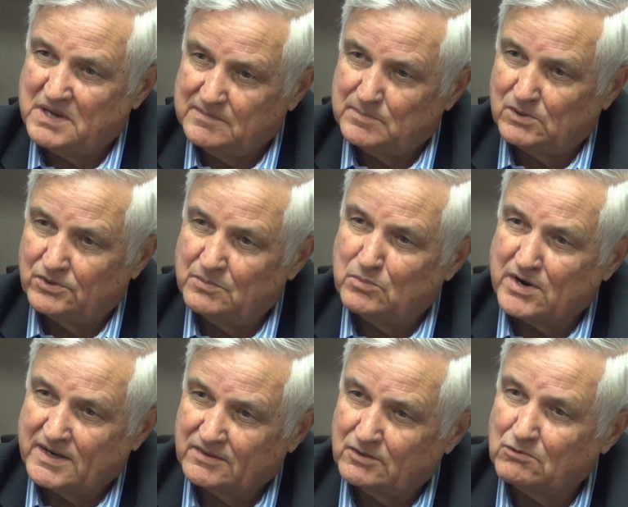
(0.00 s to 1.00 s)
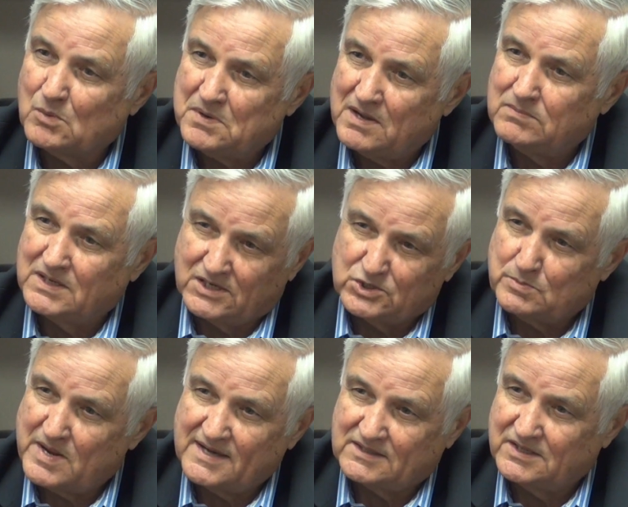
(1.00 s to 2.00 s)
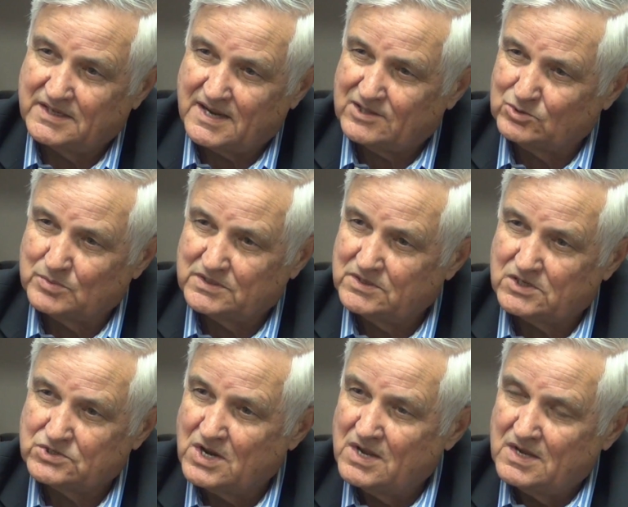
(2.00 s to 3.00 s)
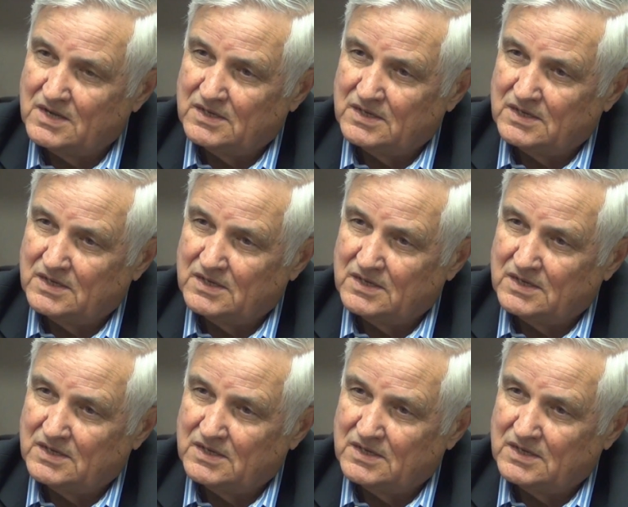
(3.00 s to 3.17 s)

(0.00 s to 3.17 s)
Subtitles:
people to bring the Republicans back together, because